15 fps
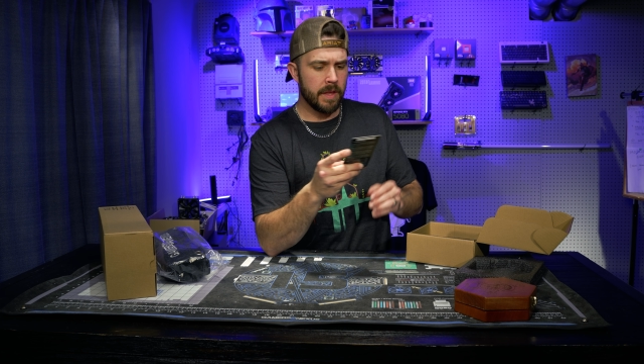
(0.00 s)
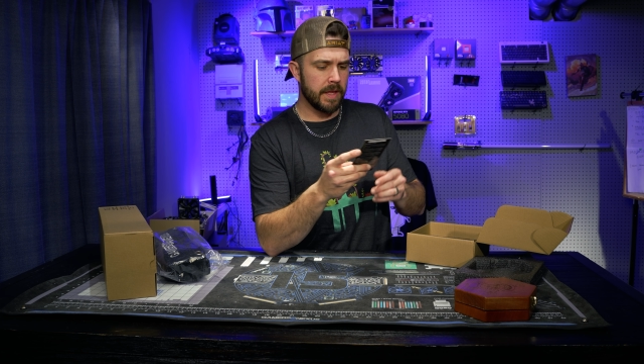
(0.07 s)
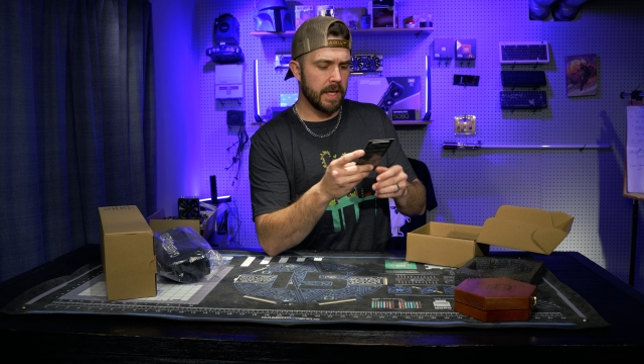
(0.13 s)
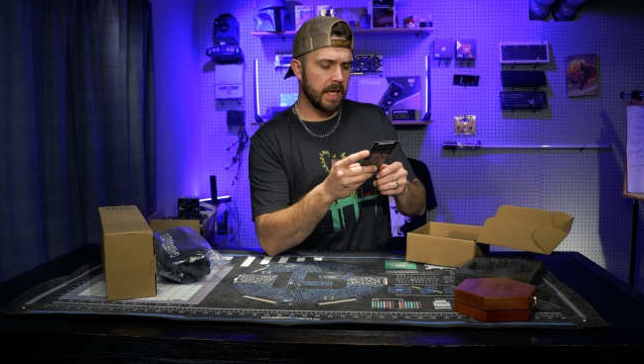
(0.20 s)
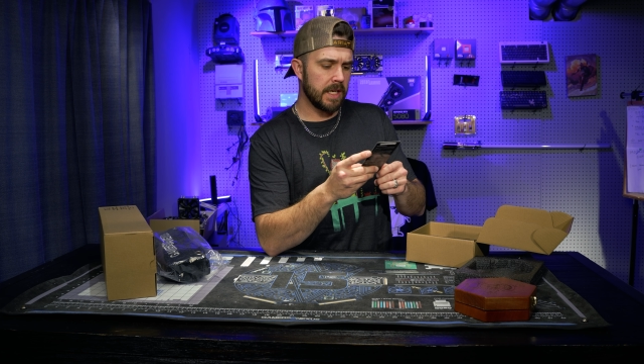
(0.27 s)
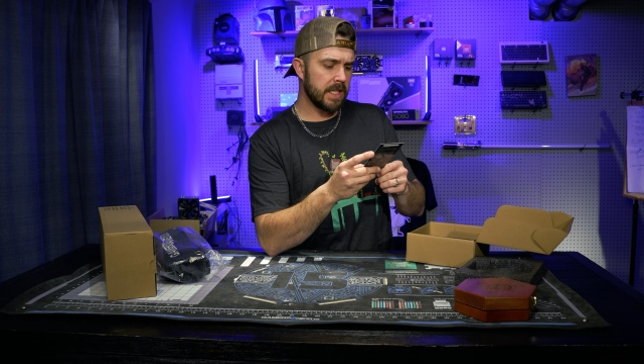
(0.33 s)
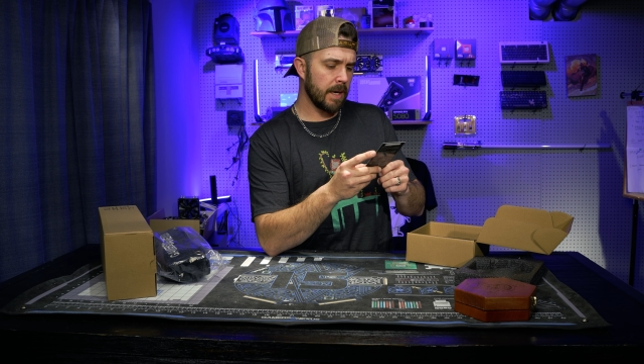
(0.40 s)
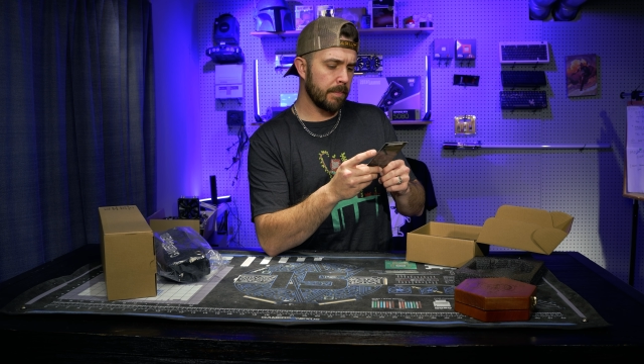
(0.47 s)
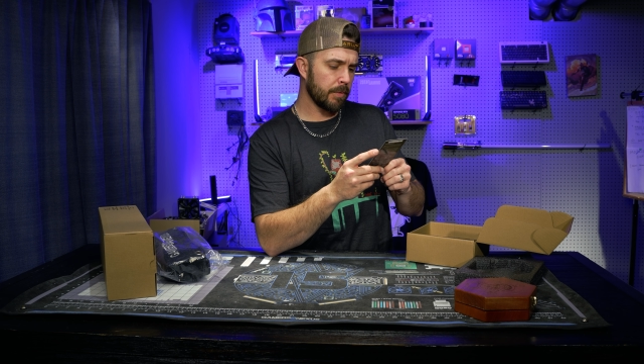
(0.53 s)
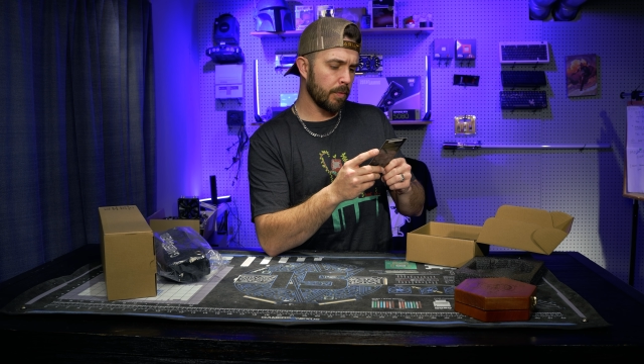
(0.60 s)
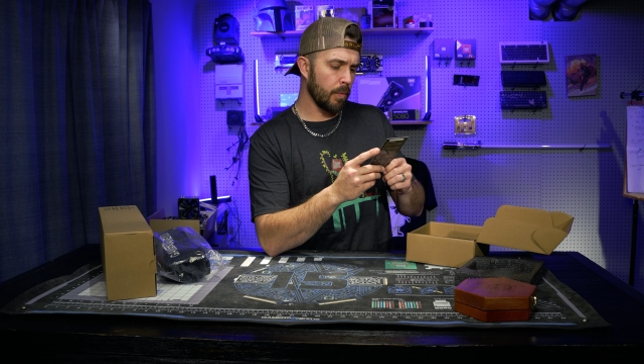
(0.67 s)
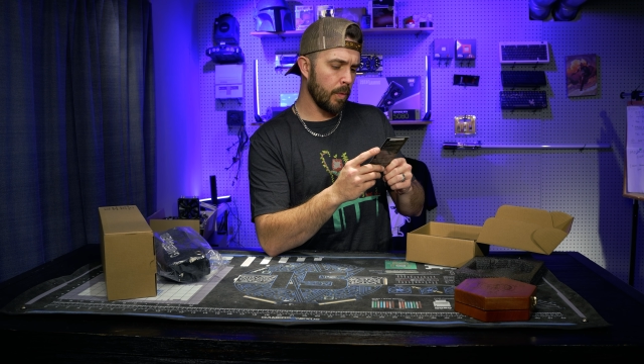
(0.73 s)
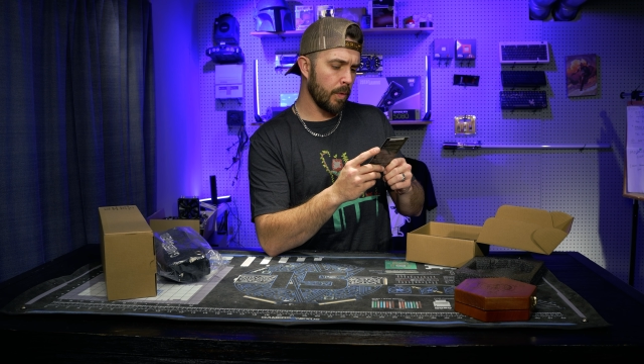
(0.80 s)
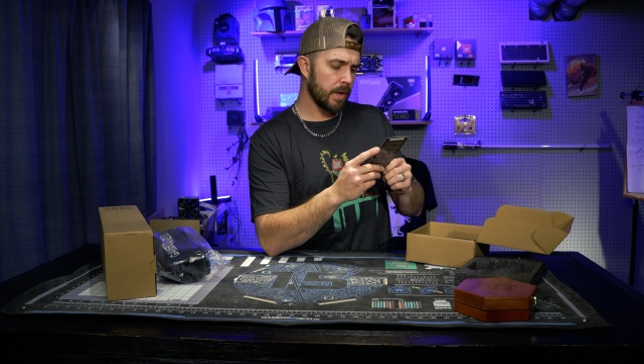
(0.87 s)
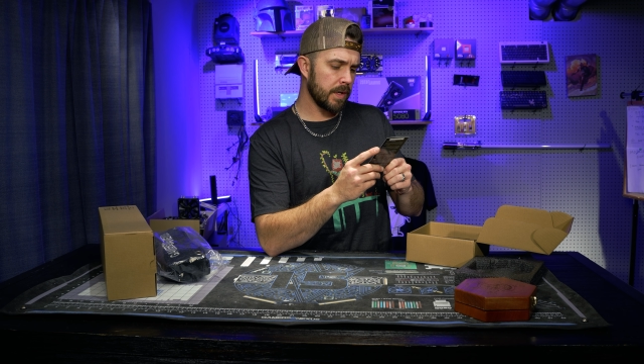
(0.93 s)
The in-depth
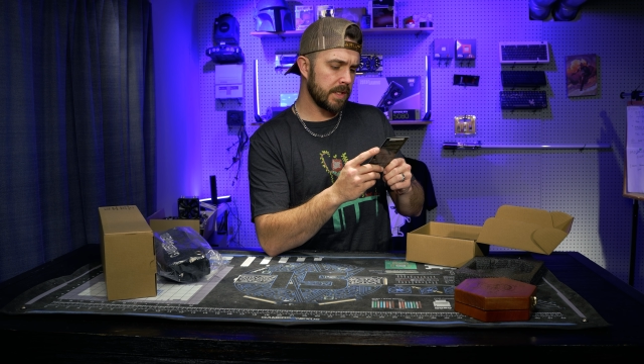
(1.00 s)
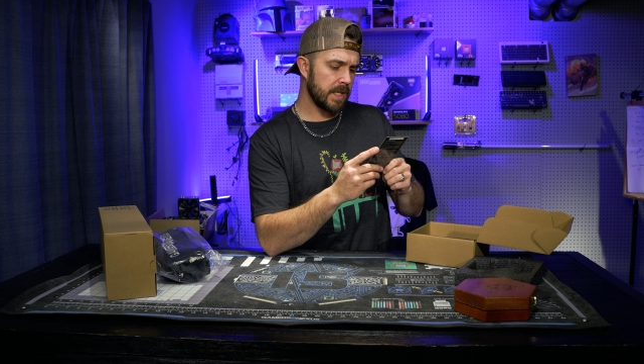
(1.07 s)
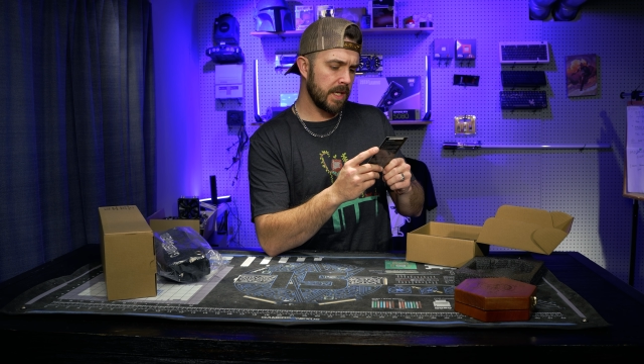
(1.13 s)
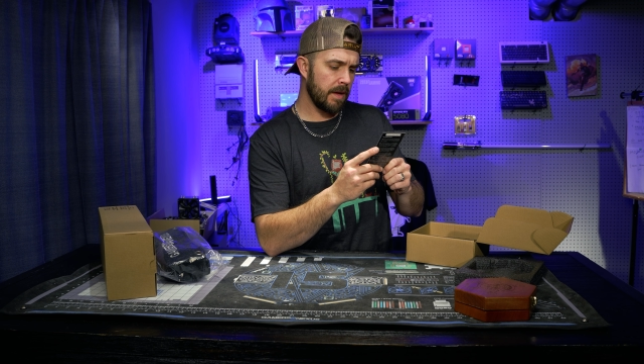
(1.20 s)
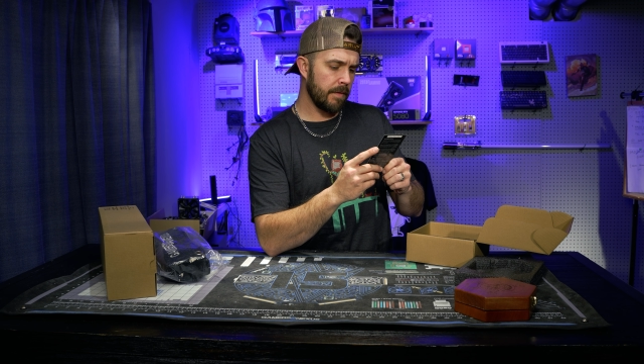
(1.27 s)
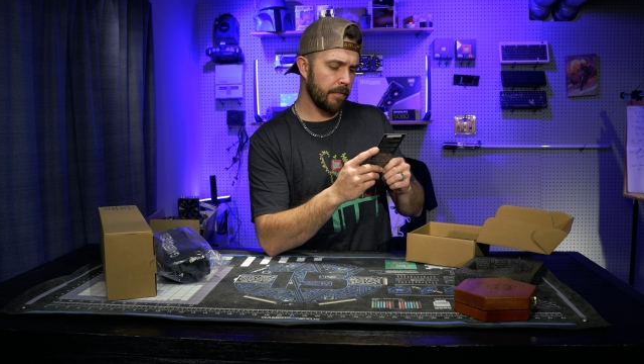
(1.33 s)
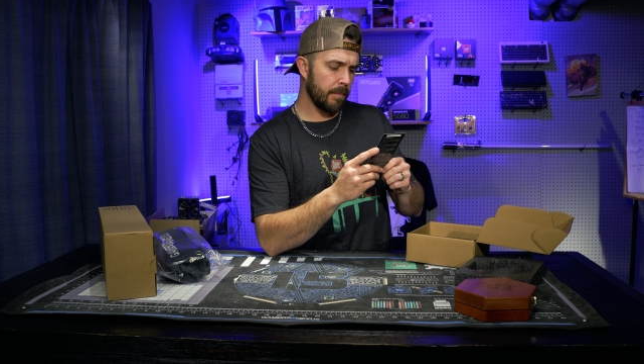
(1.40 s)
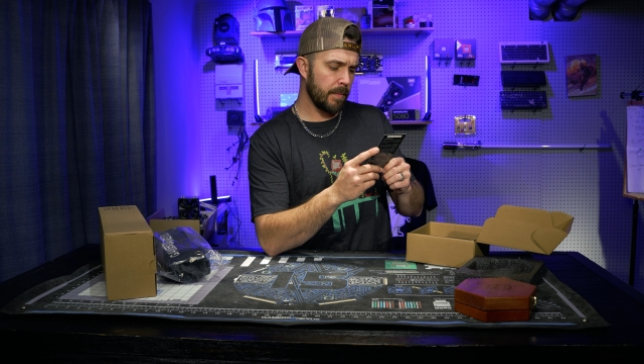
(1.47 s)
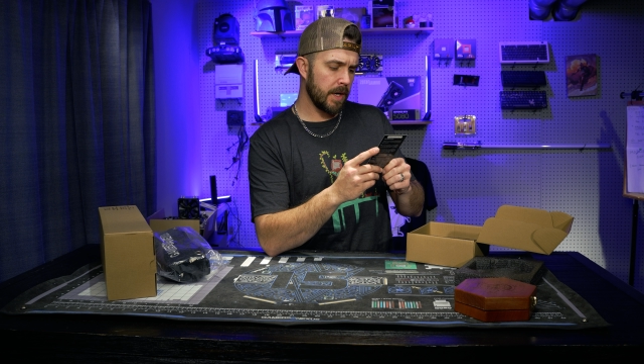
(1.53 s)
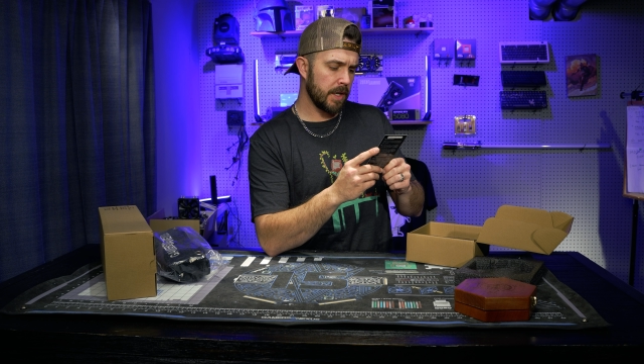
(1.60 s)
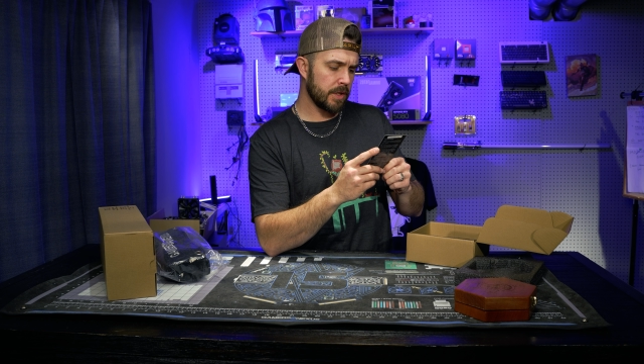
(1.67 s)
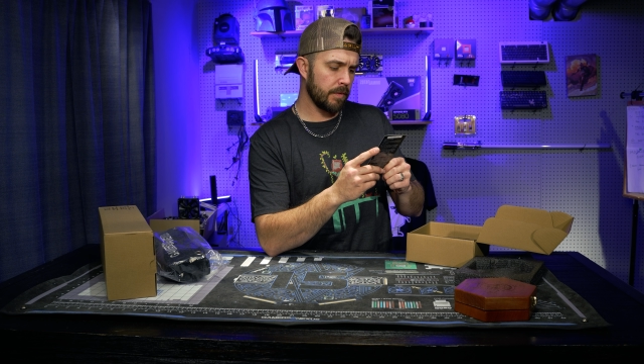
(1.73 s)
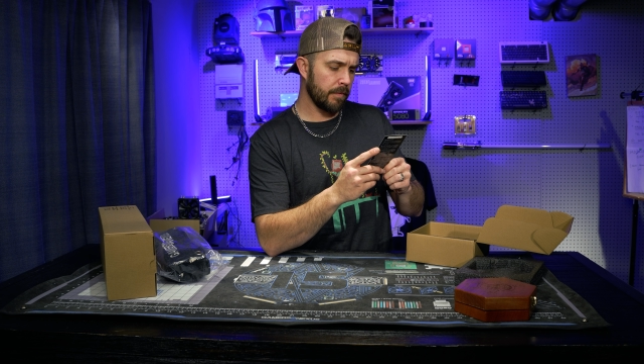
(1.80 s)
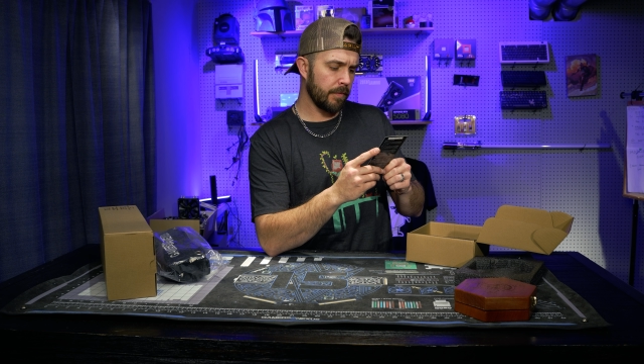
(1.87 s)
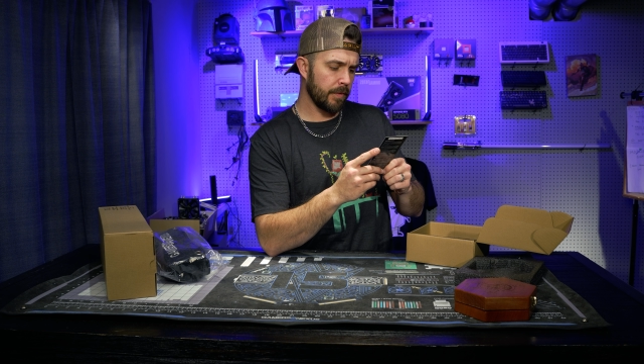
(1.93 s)
warranty information